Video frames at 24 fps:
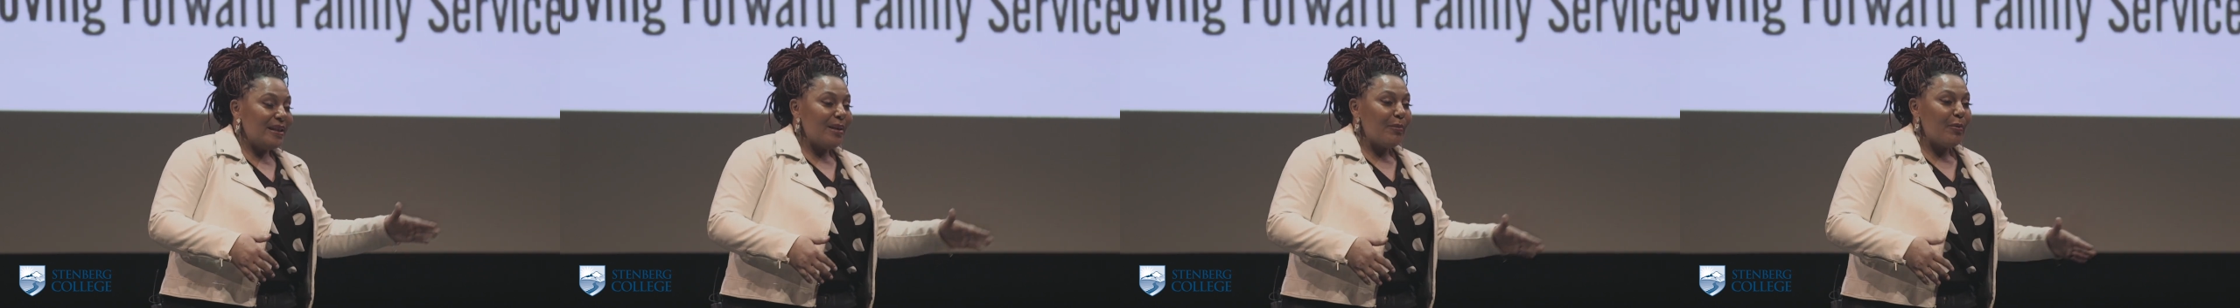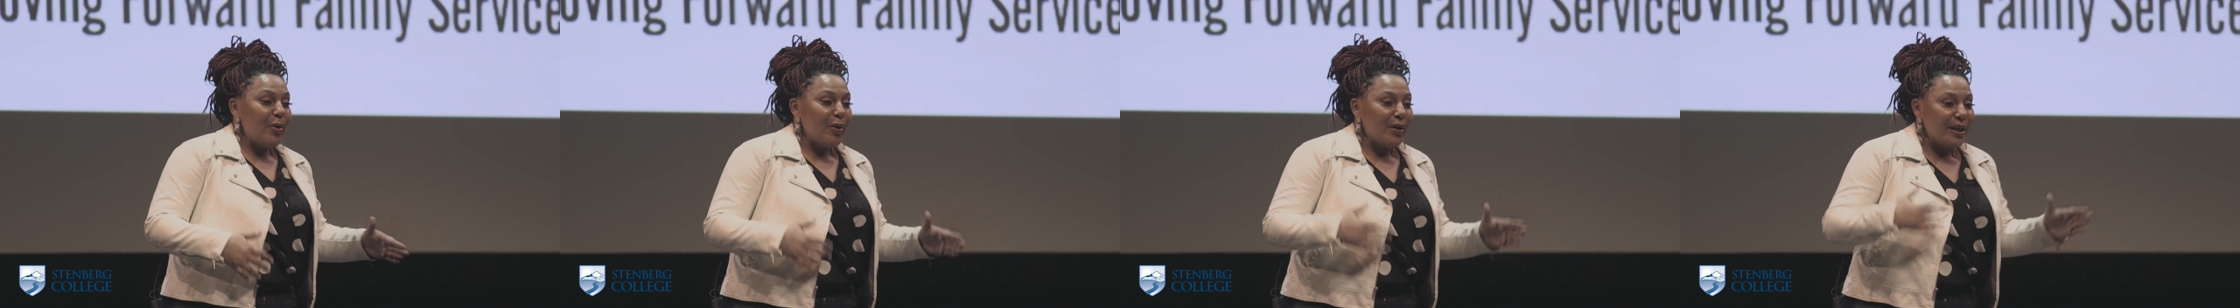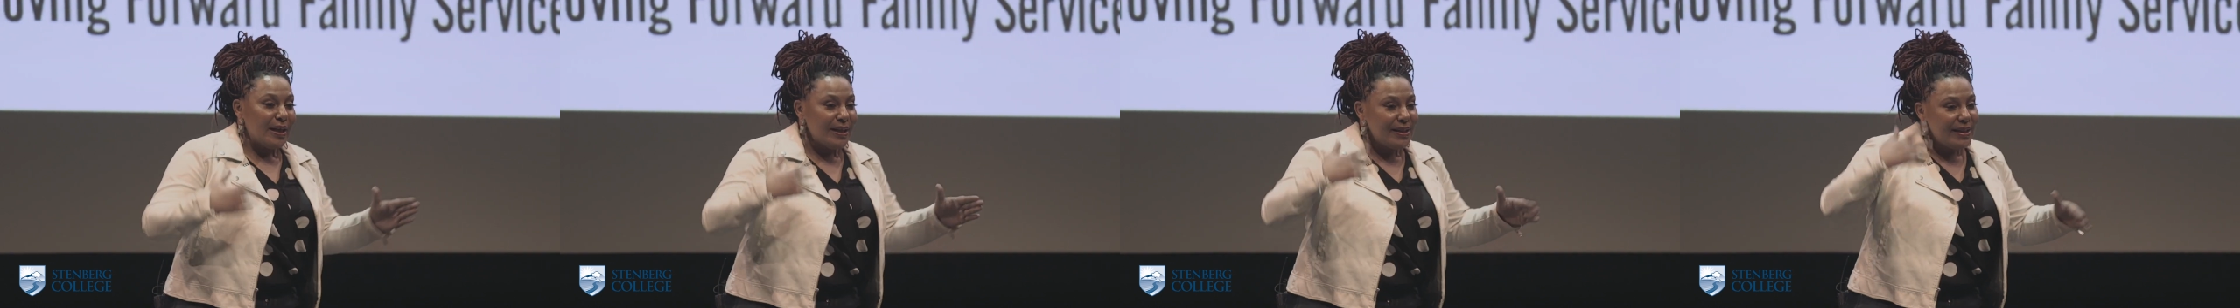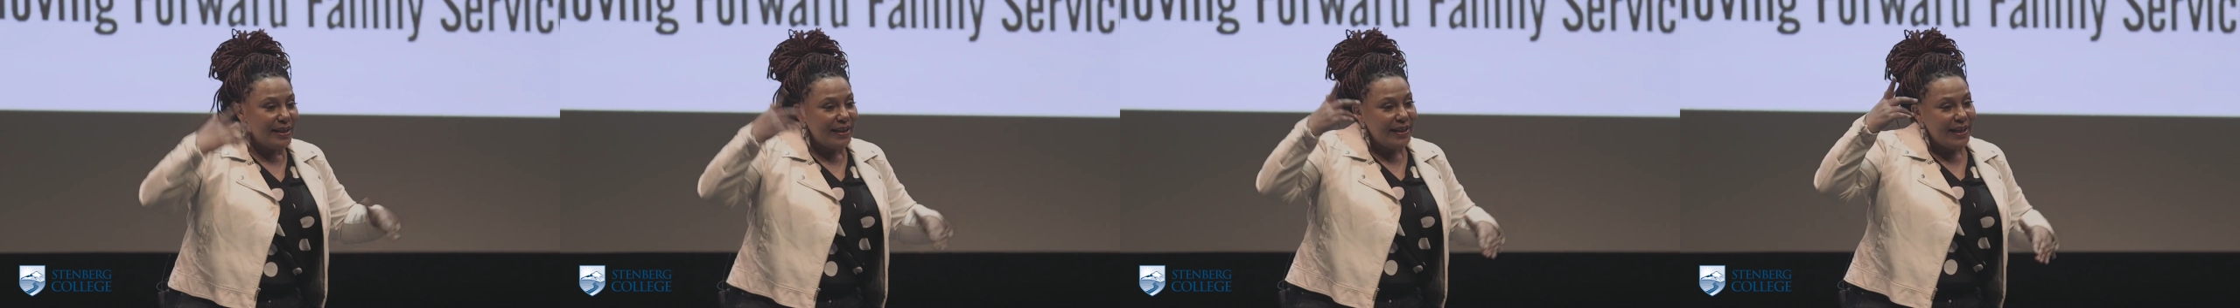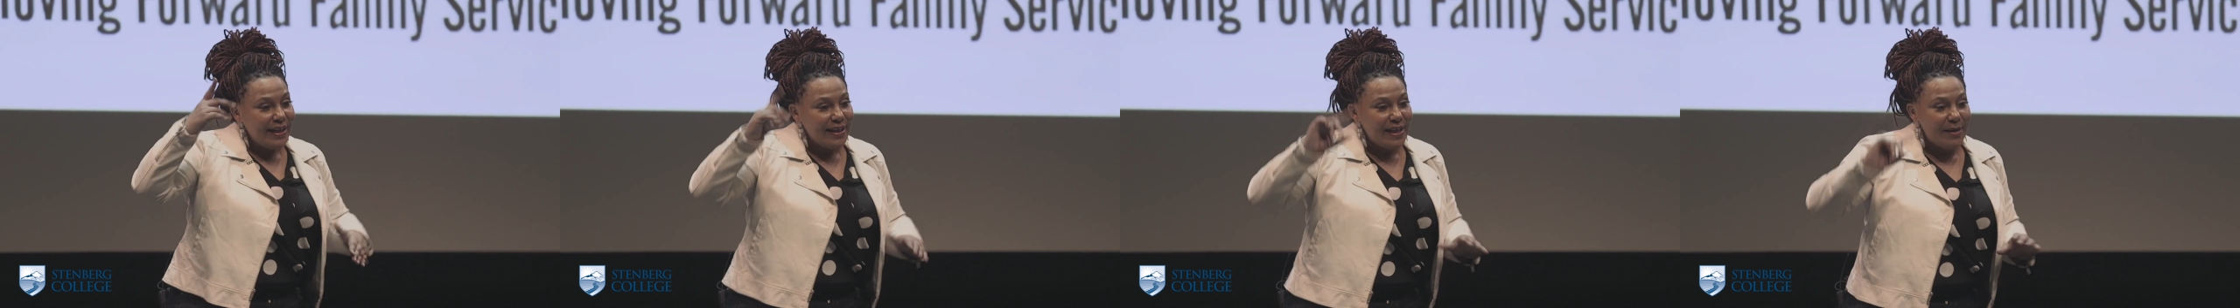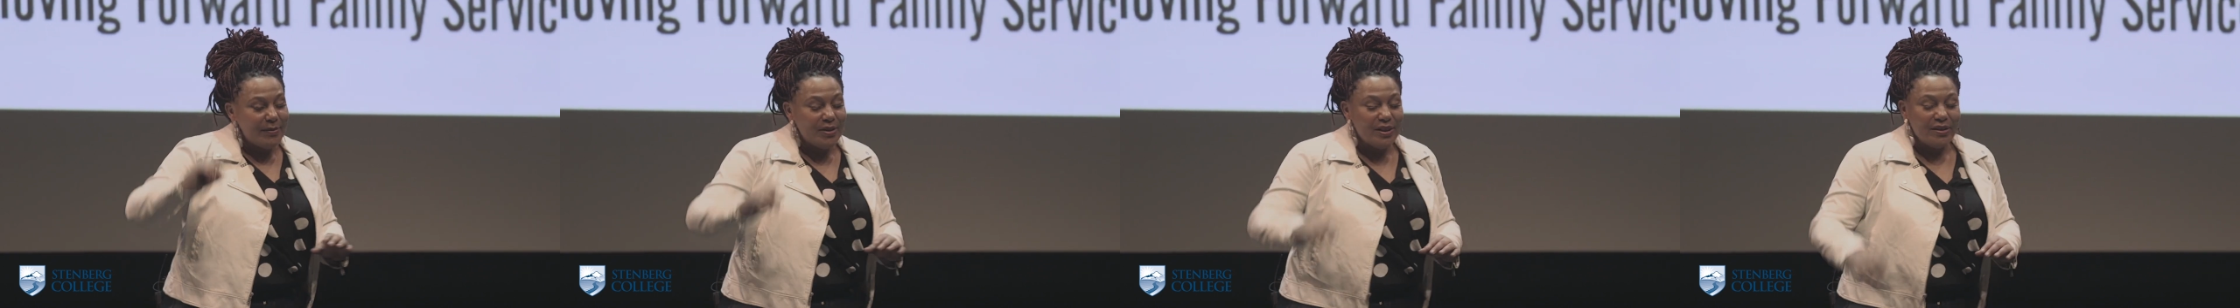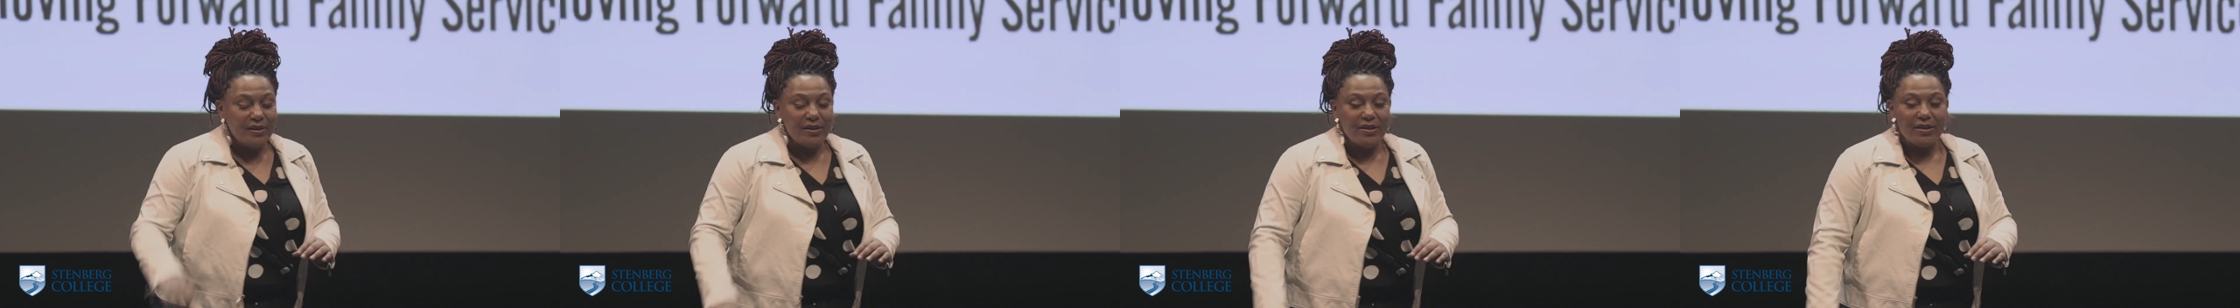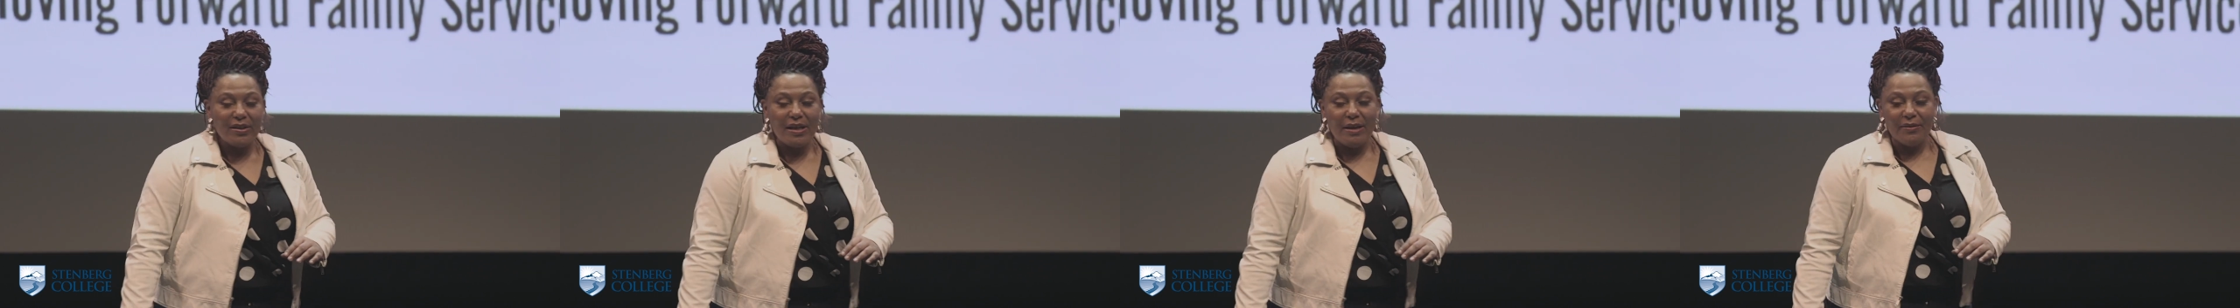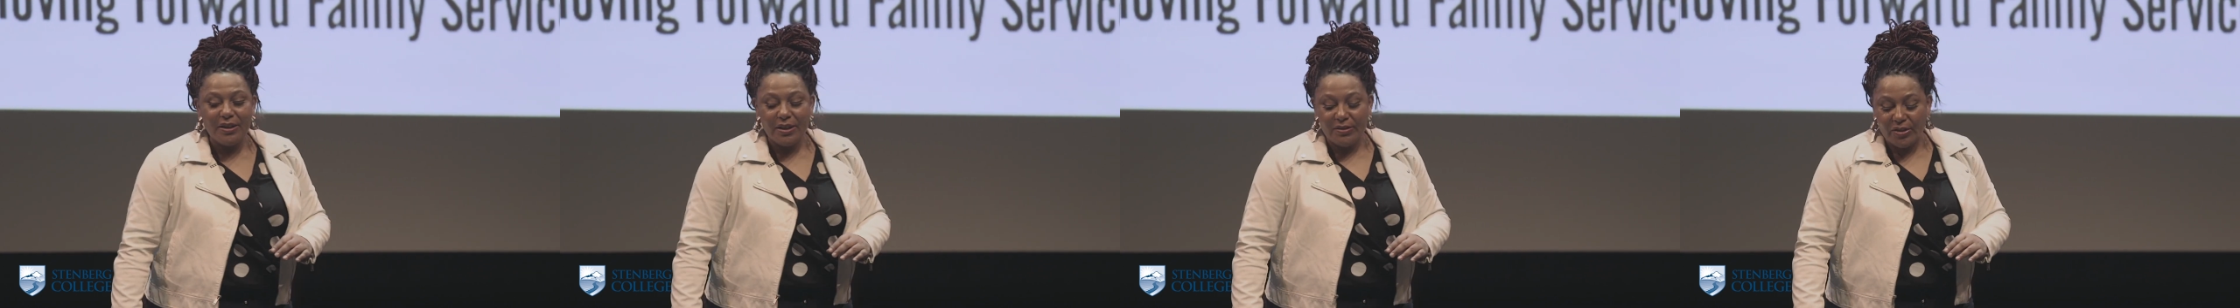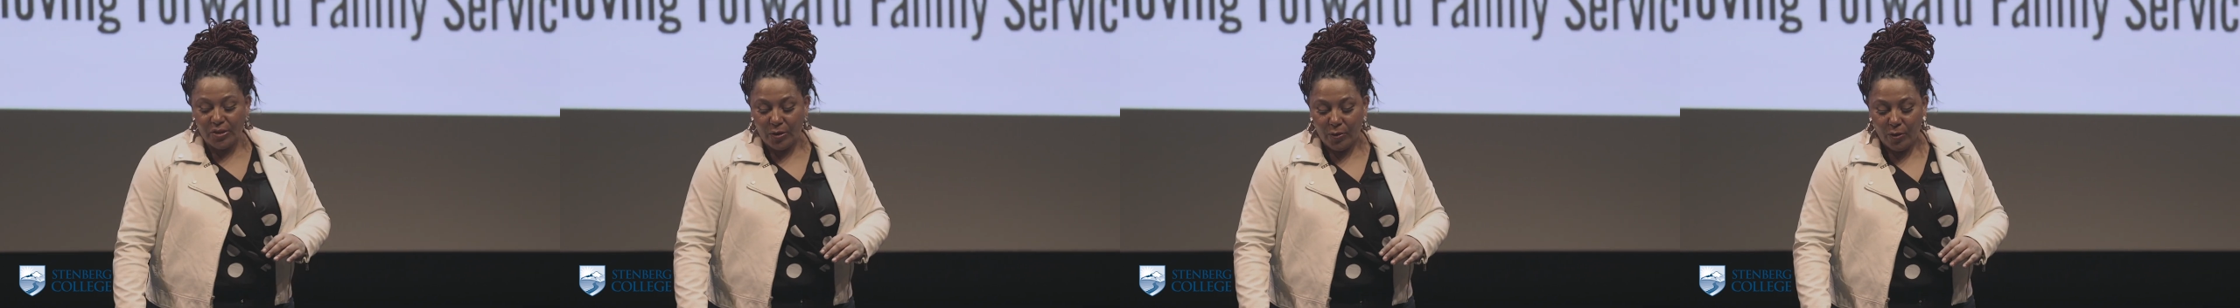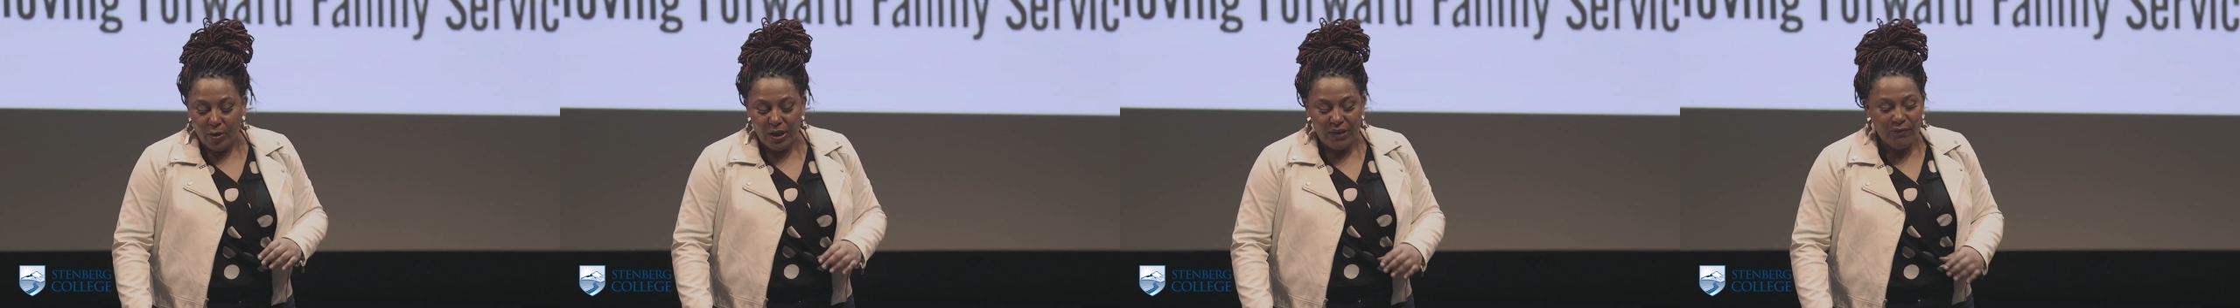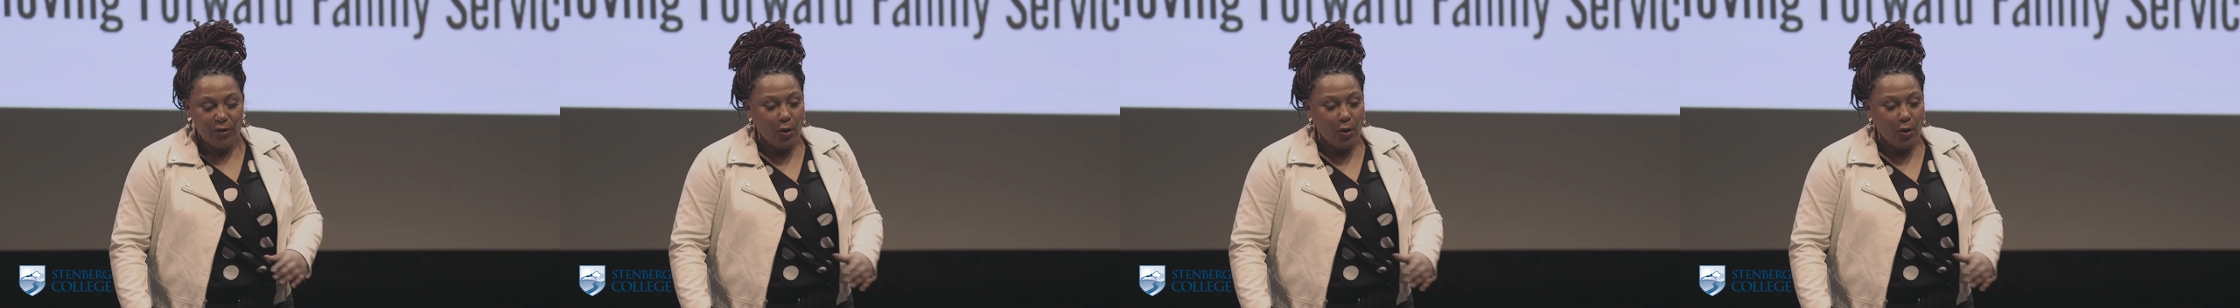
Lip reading: in the morning to get out to school.